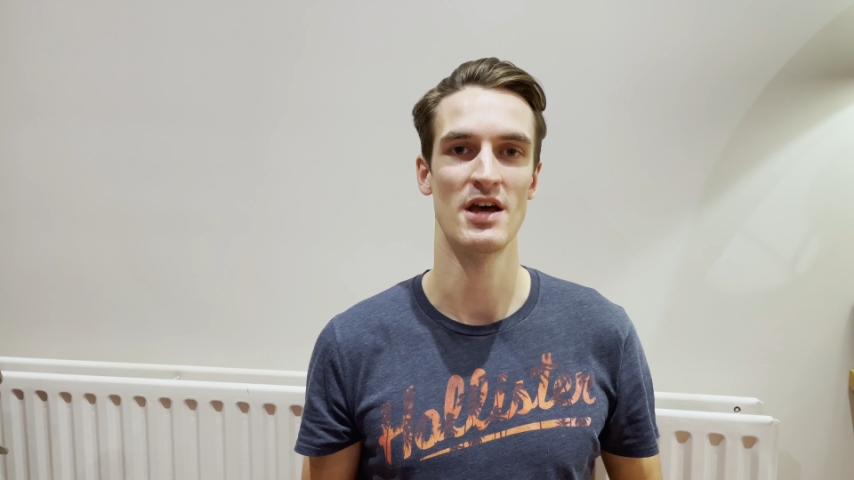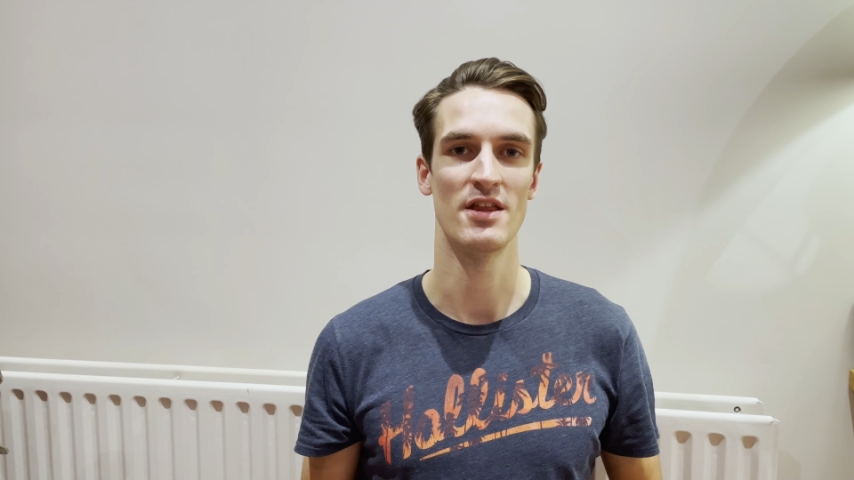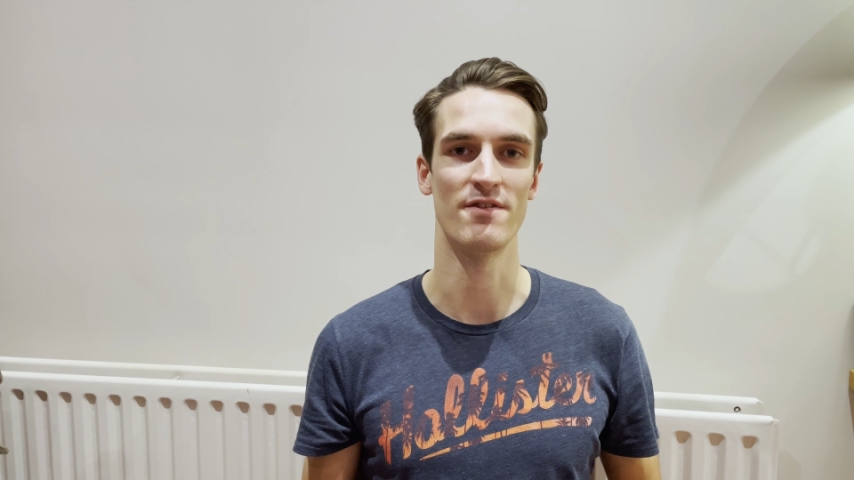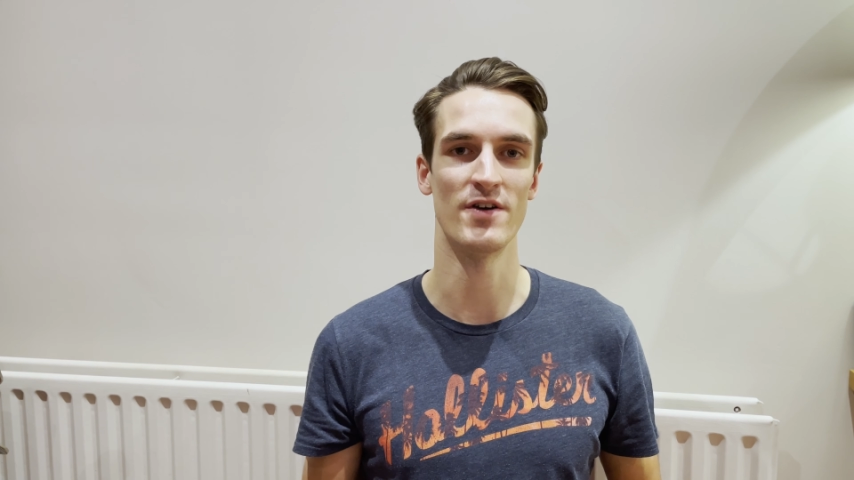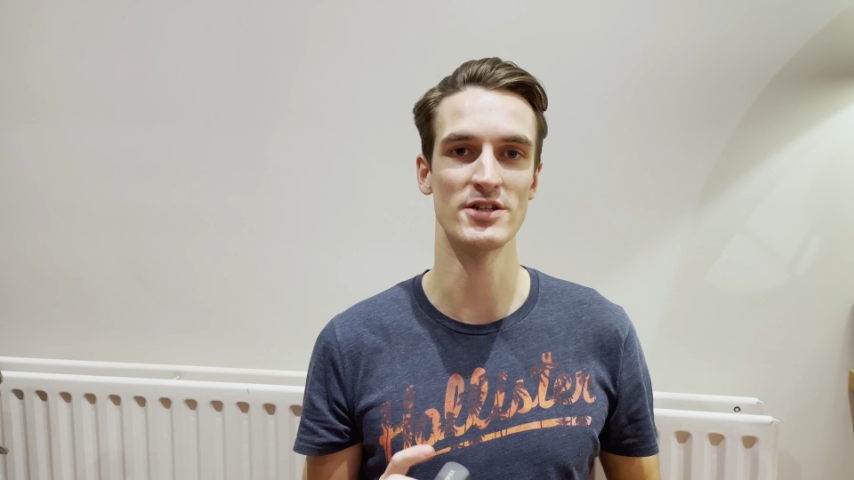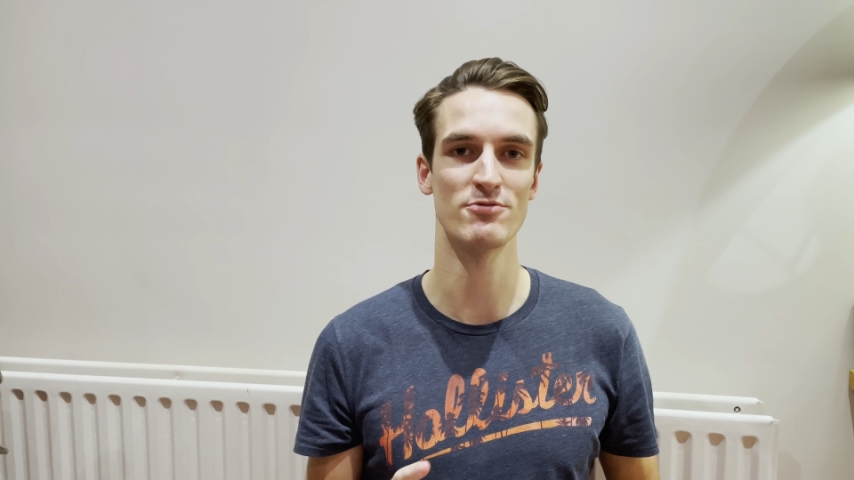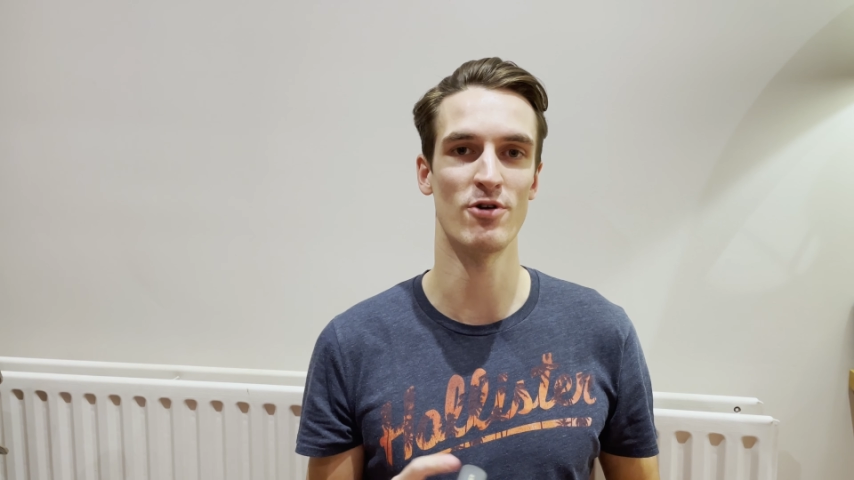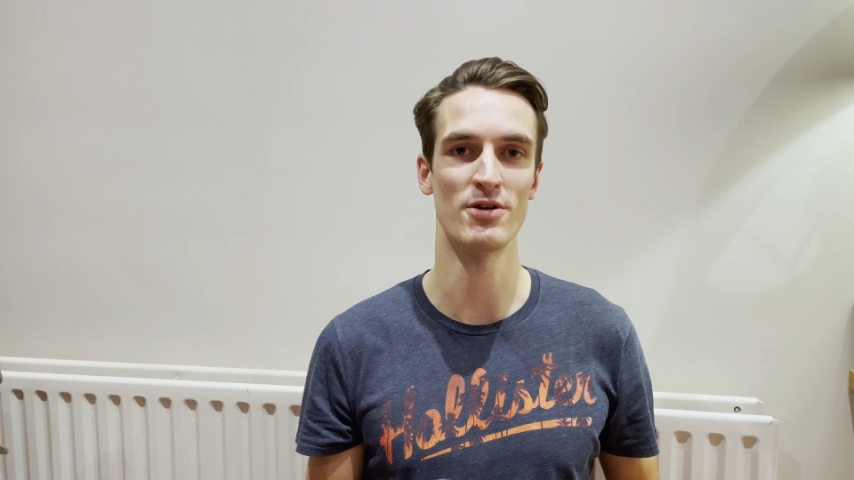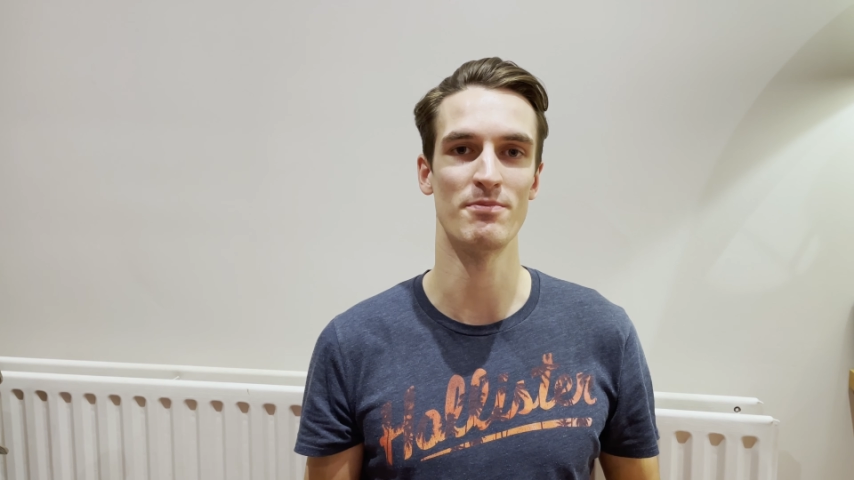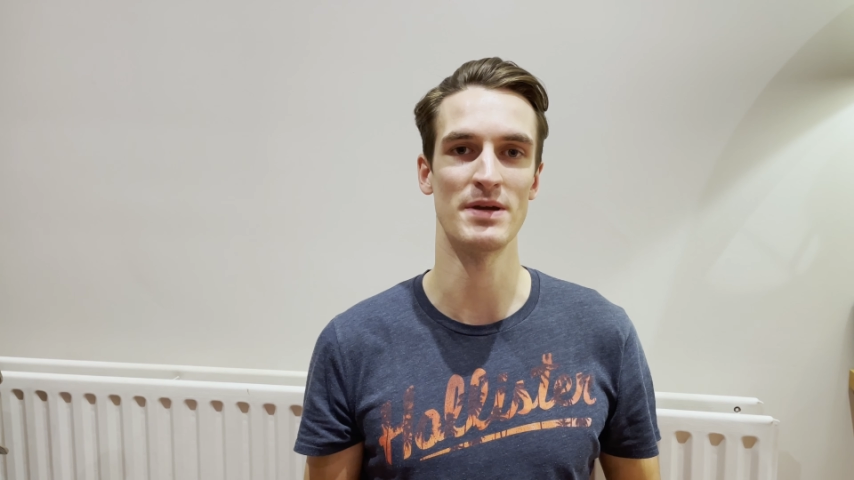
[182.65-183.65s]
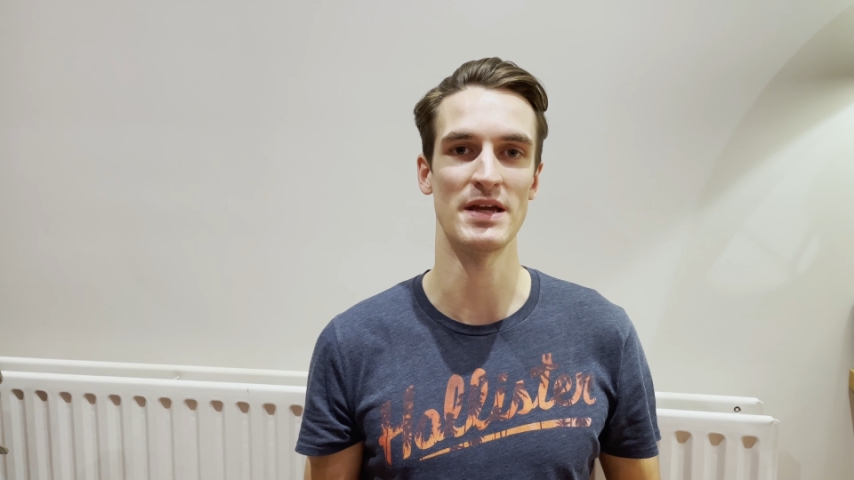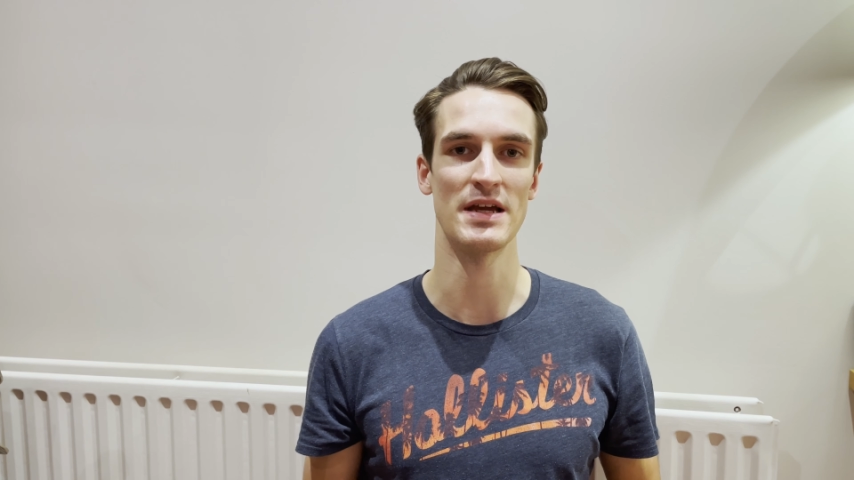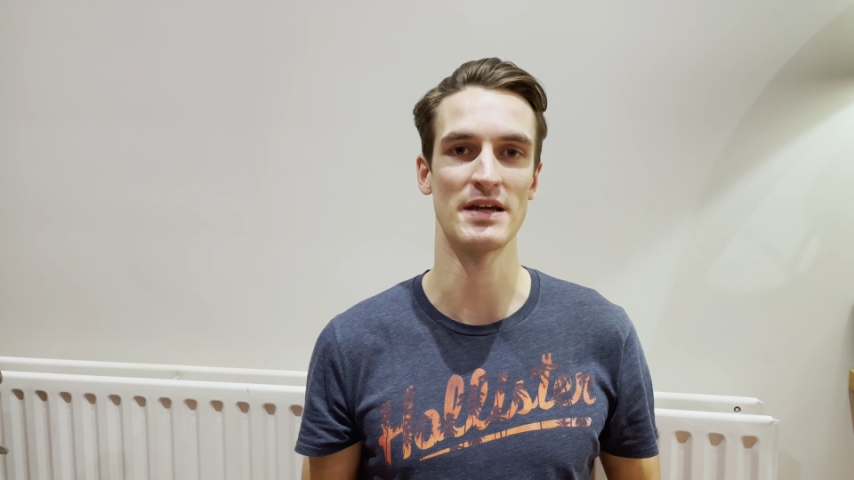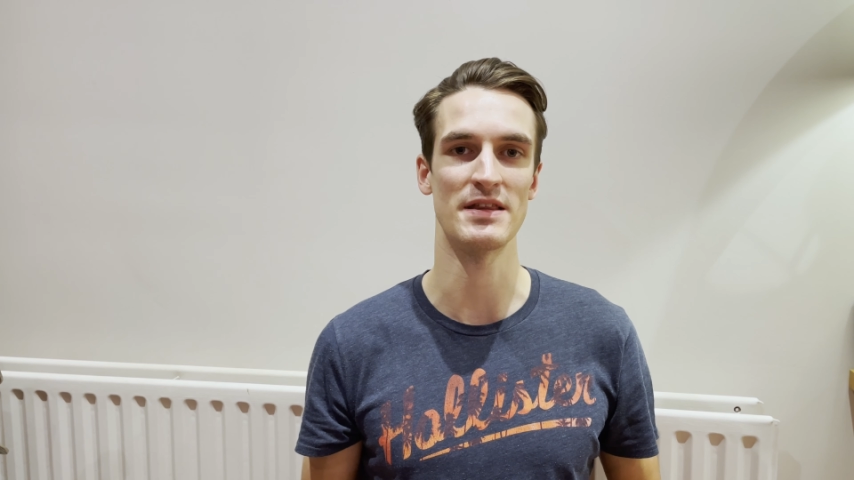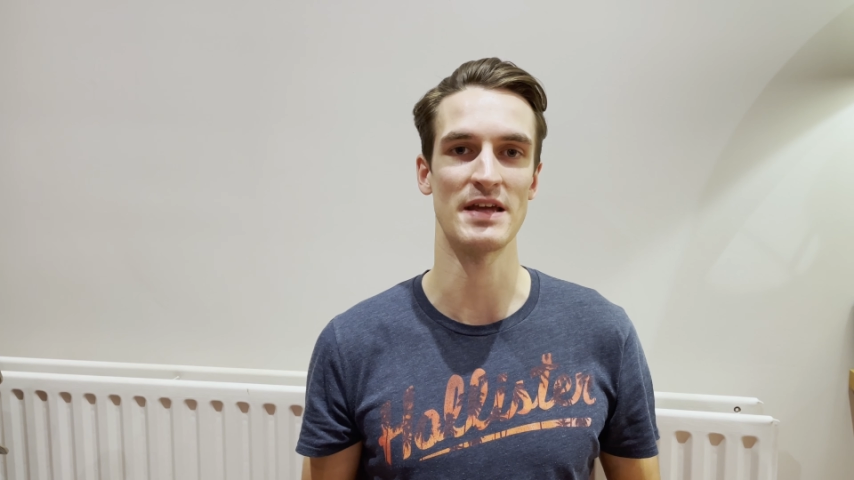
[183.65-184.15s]
The first one
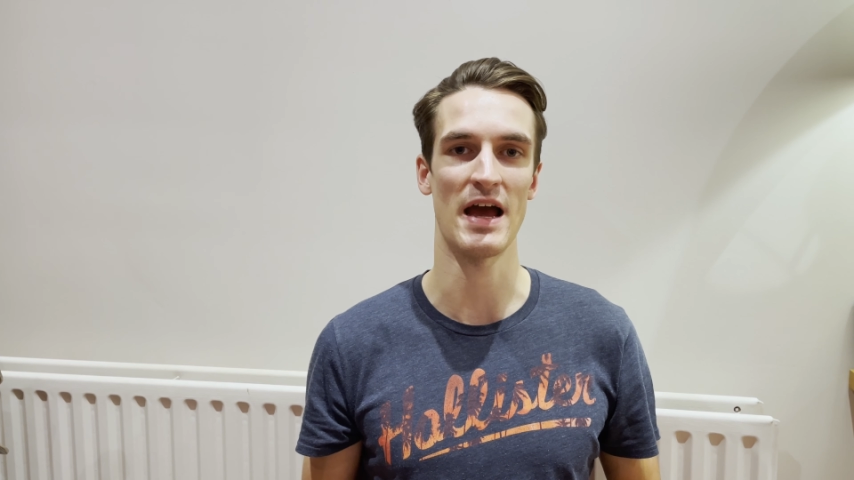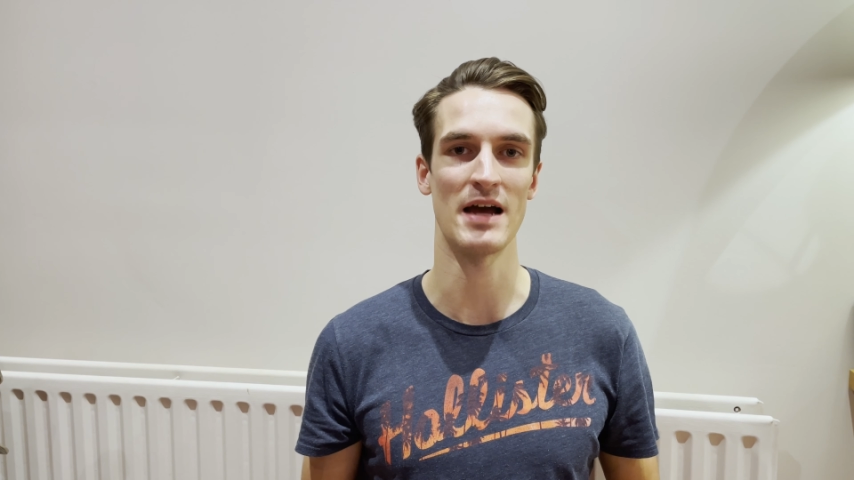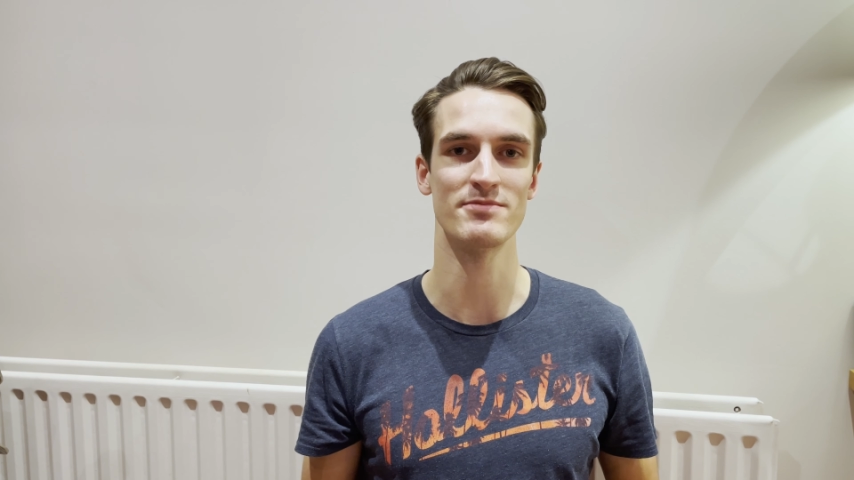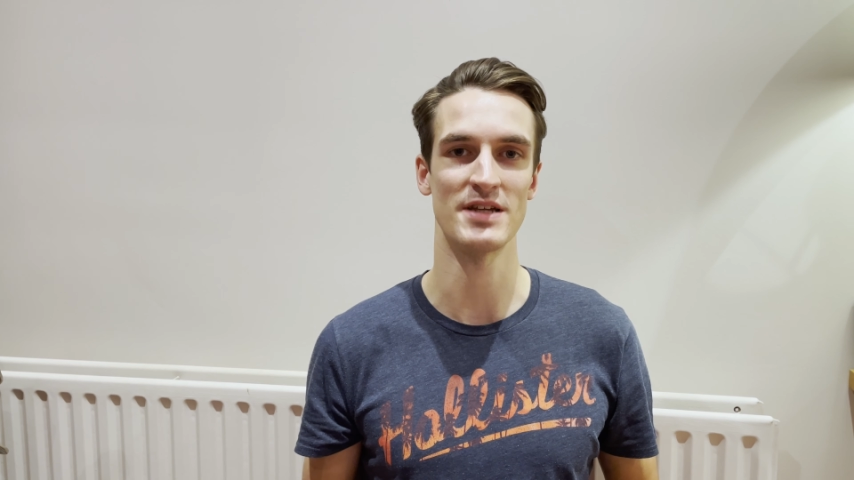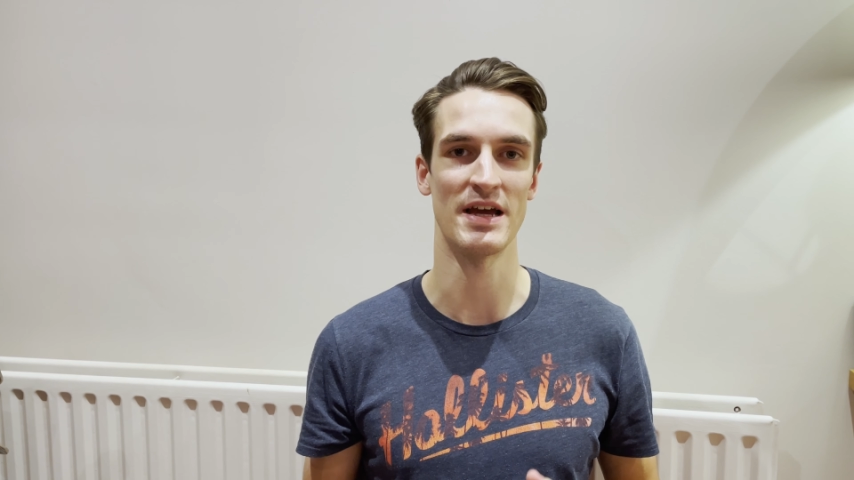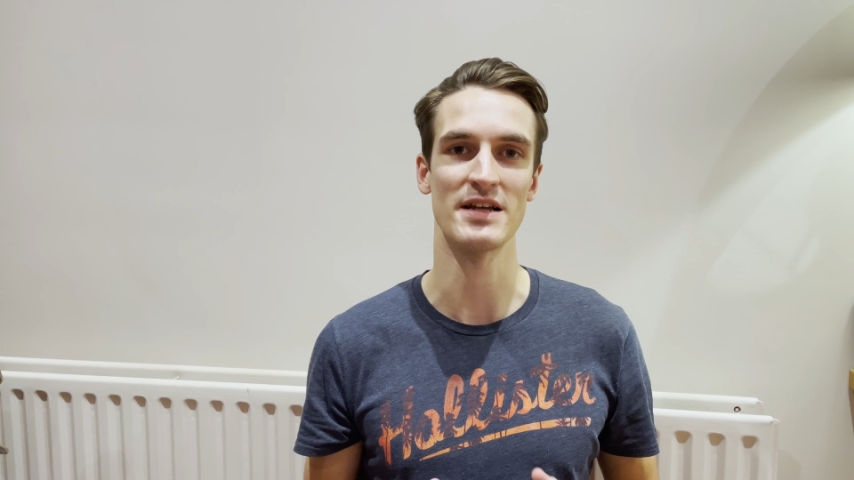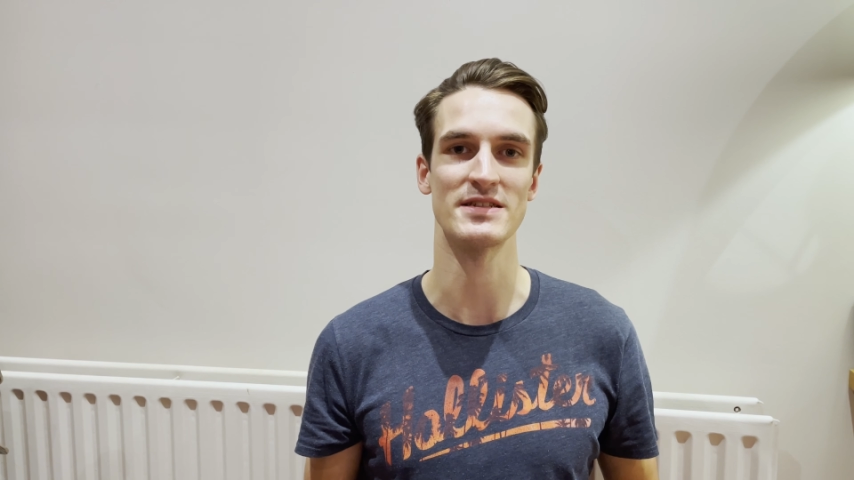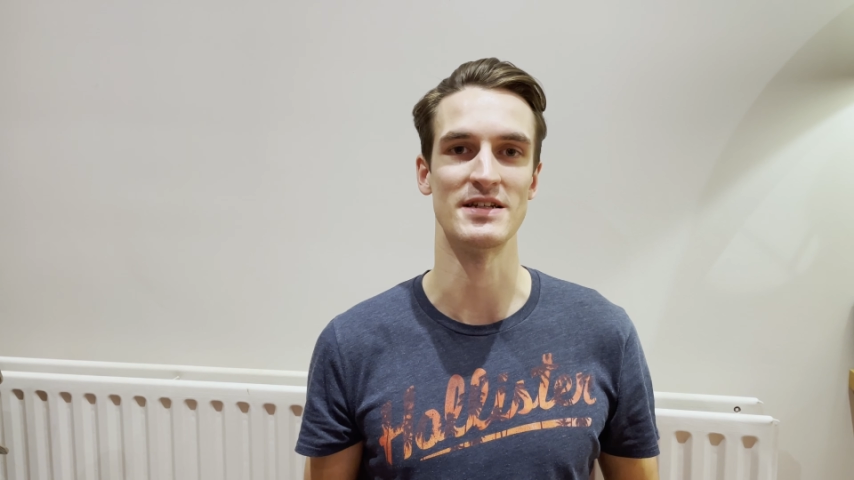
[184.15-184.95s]
being the aptX